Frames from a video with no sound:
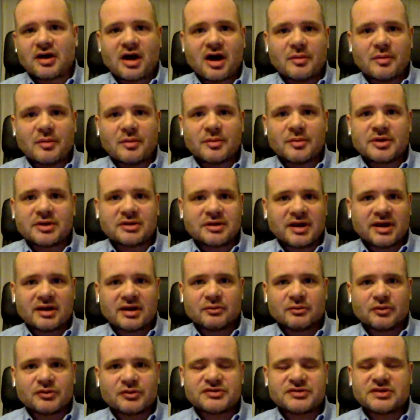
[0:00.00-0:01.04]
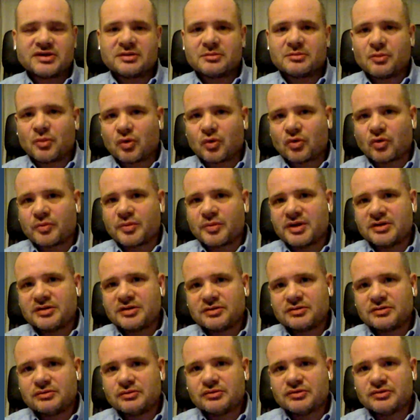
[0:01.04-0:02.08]
quite common, and we'll see it more
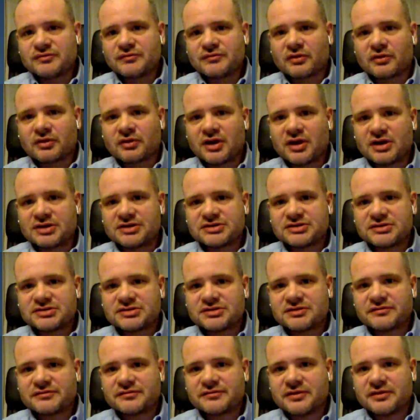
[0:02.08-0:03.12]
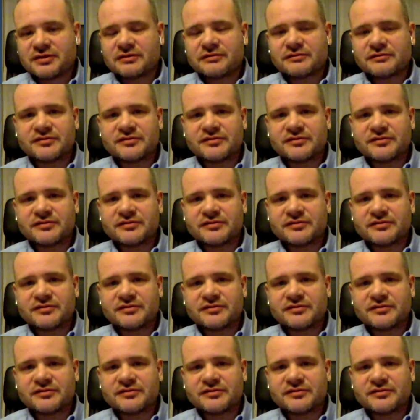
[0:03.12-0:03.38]
being used for launches of,